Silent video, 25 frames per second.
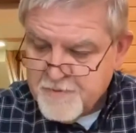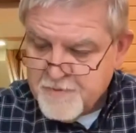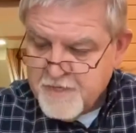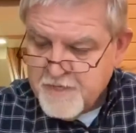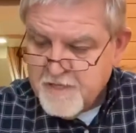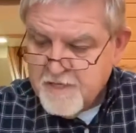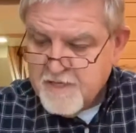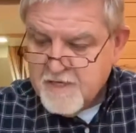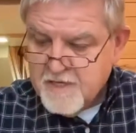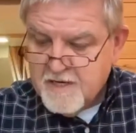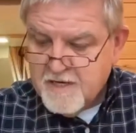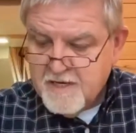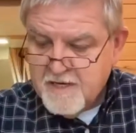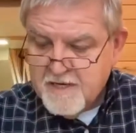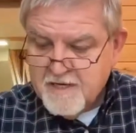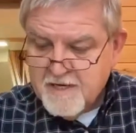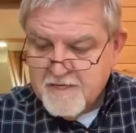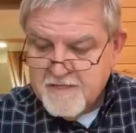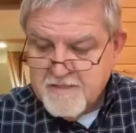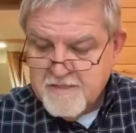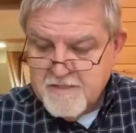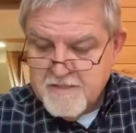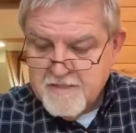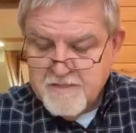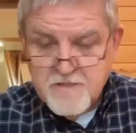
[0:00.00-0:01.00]
uh,
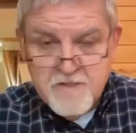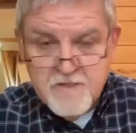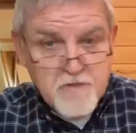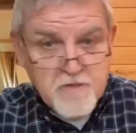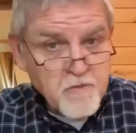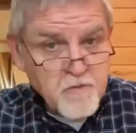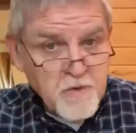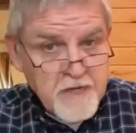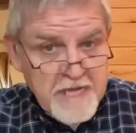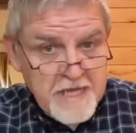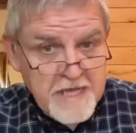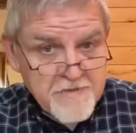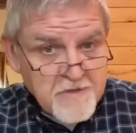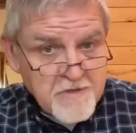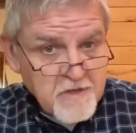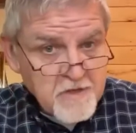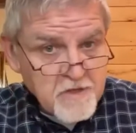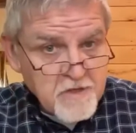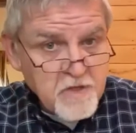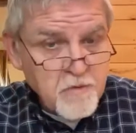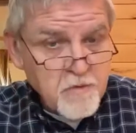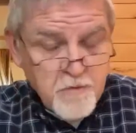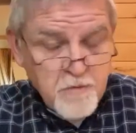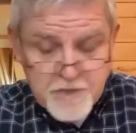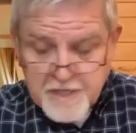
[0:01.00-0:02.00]
the way that
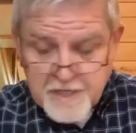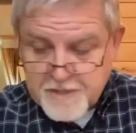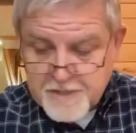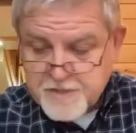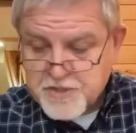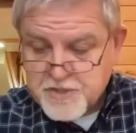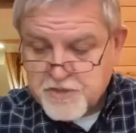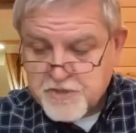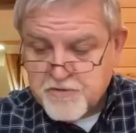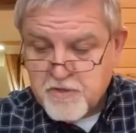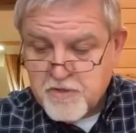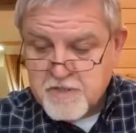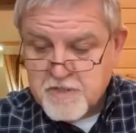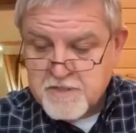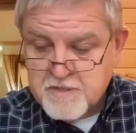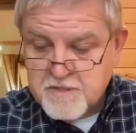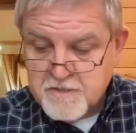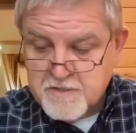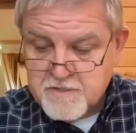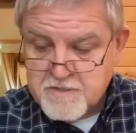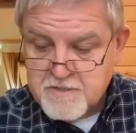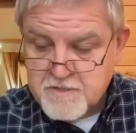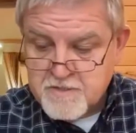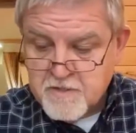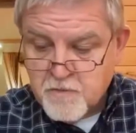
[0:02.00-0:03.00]
you would instruct
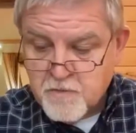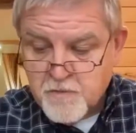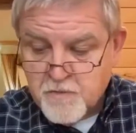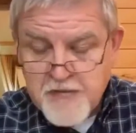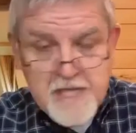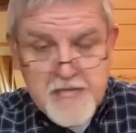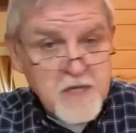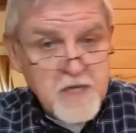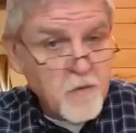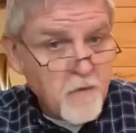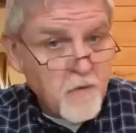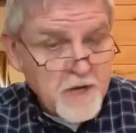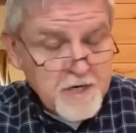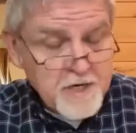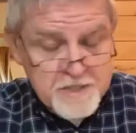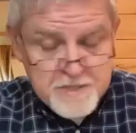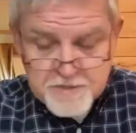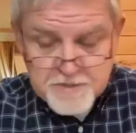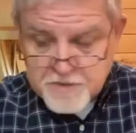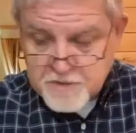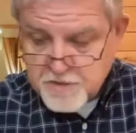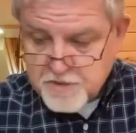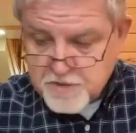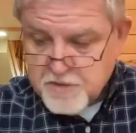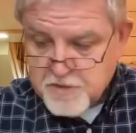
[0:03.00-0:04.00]
us the way you want us
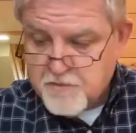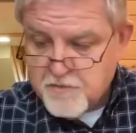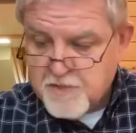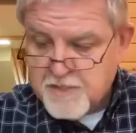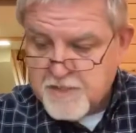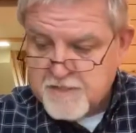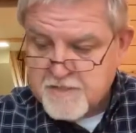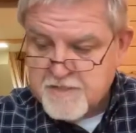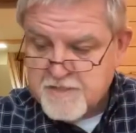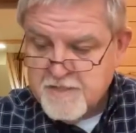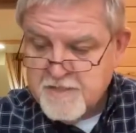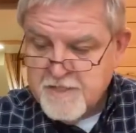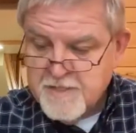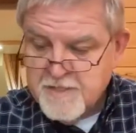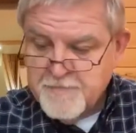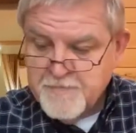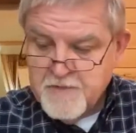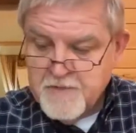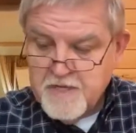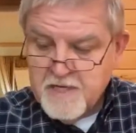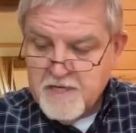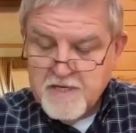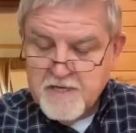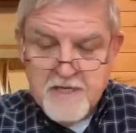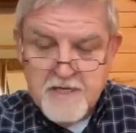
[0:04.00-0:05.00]
to do it
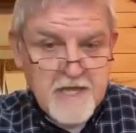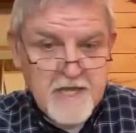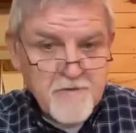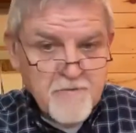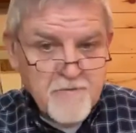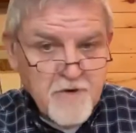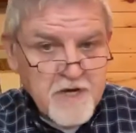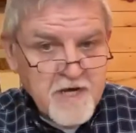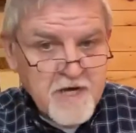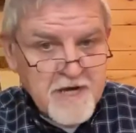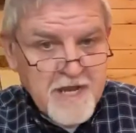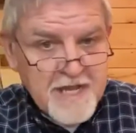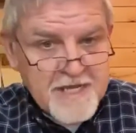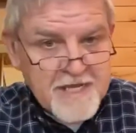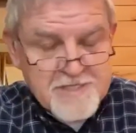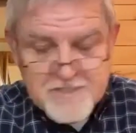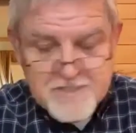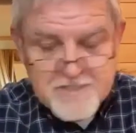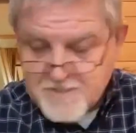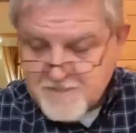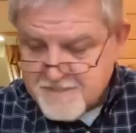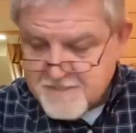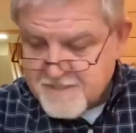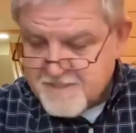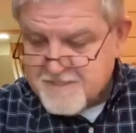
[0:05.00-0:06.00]
and again what an
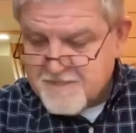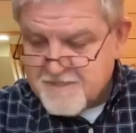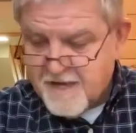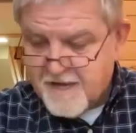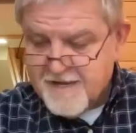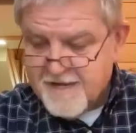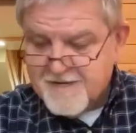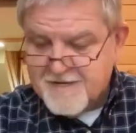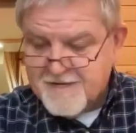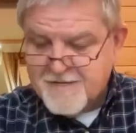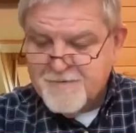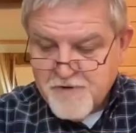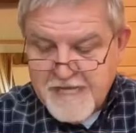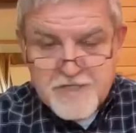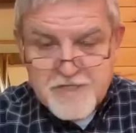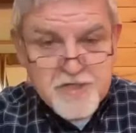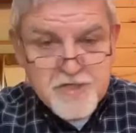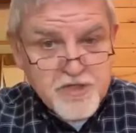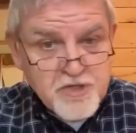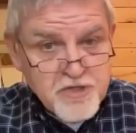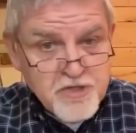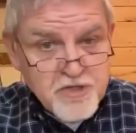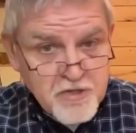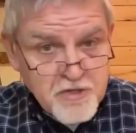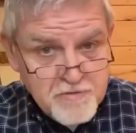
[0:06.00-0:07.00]
excellent desire
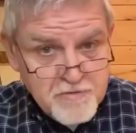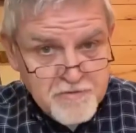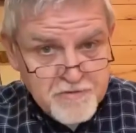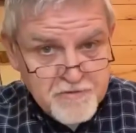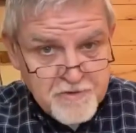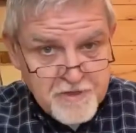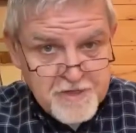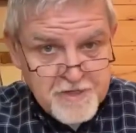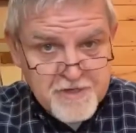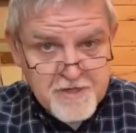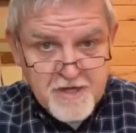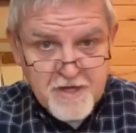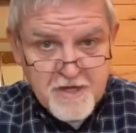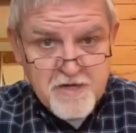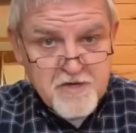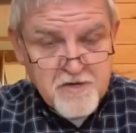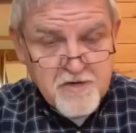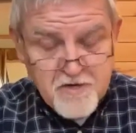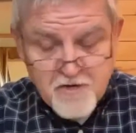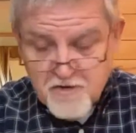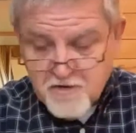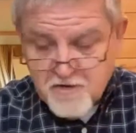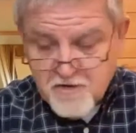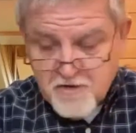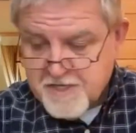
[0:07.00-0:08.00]
uh, to raise
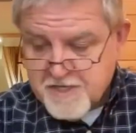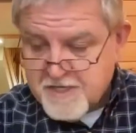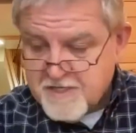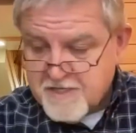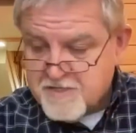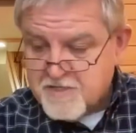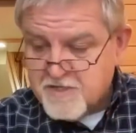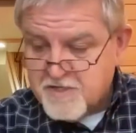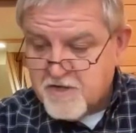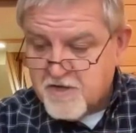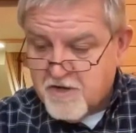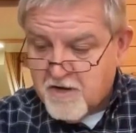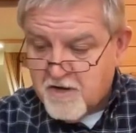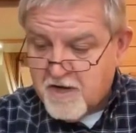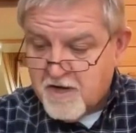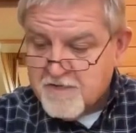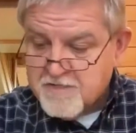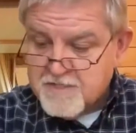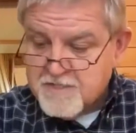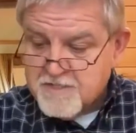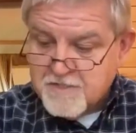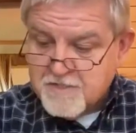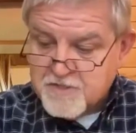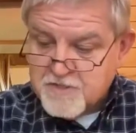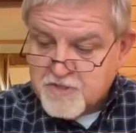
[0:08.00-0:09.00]
children according to
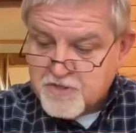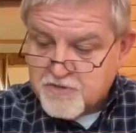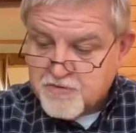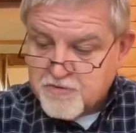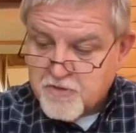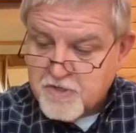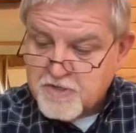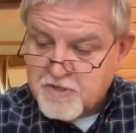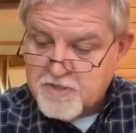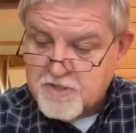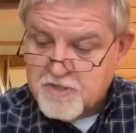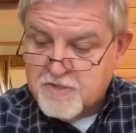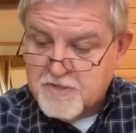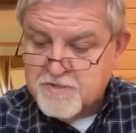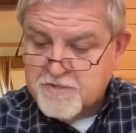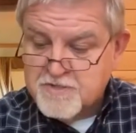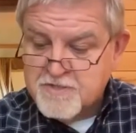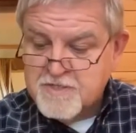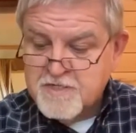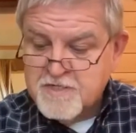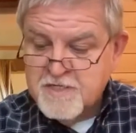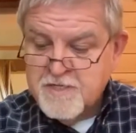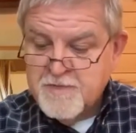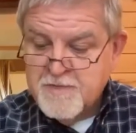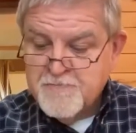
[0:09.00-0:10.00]
god's
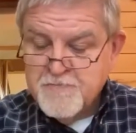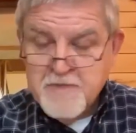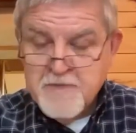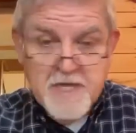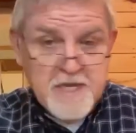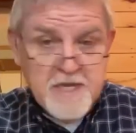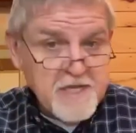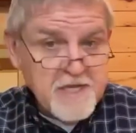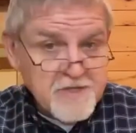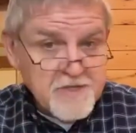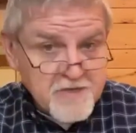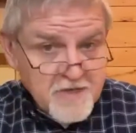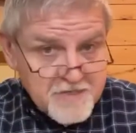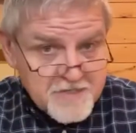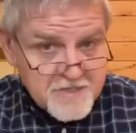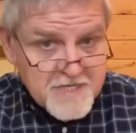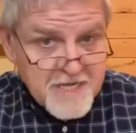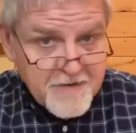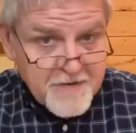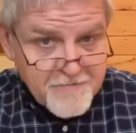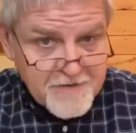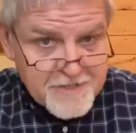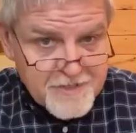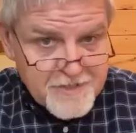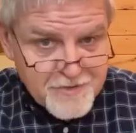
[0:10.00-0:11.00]
instructions and he
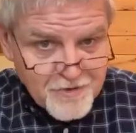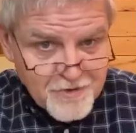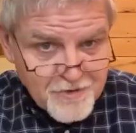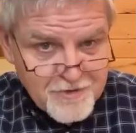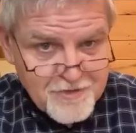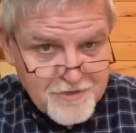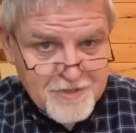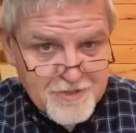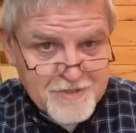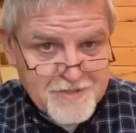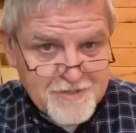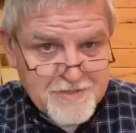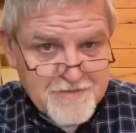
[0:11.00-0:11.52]
does have instructions